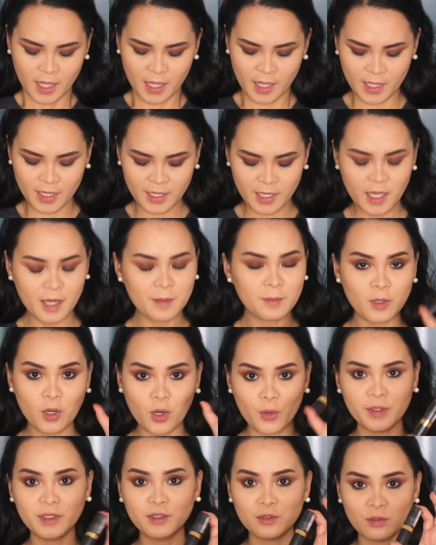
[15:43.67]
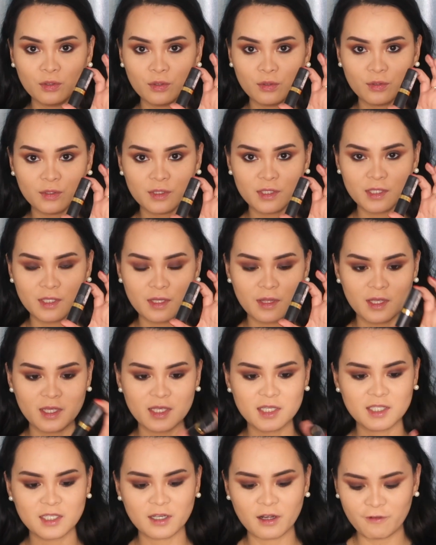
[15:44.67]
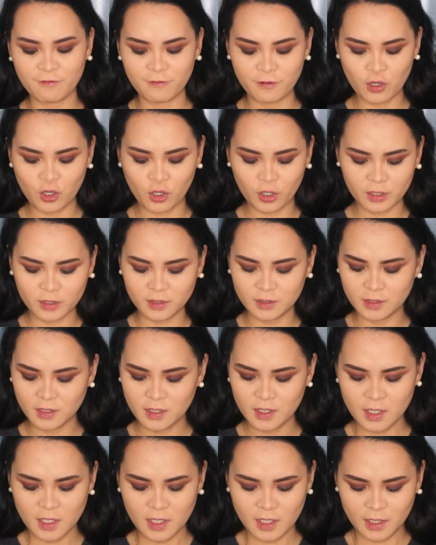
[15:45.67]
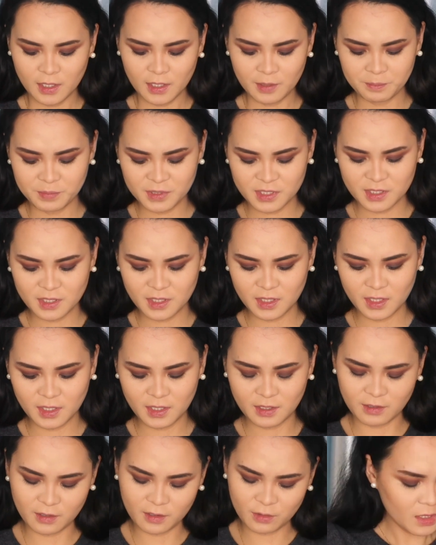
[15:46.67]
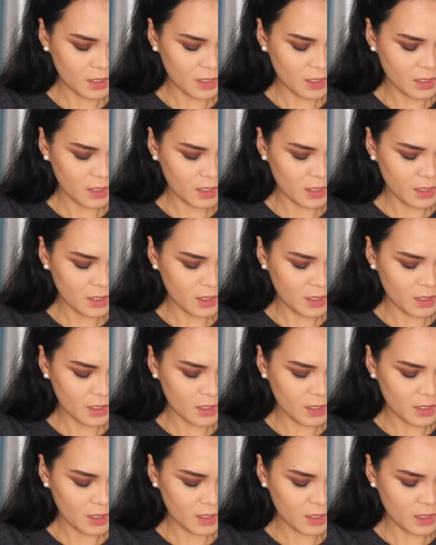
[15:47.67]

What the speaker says: I am going to use this Revlon lipstick.